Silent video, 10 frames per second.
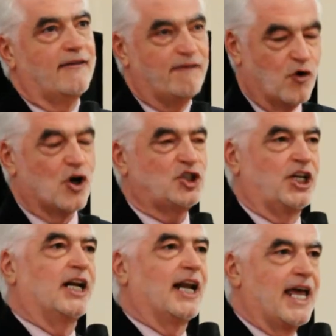
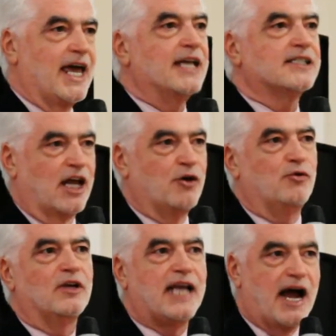Fortunately, it's
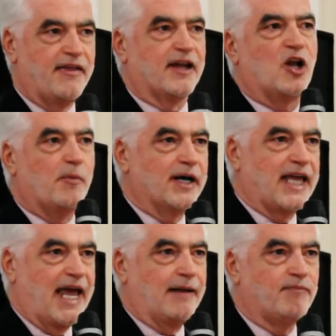now gathered up
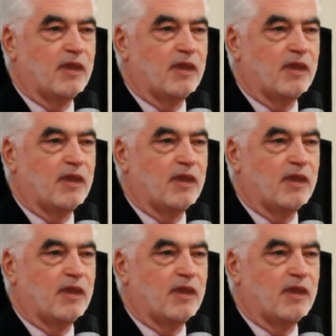again.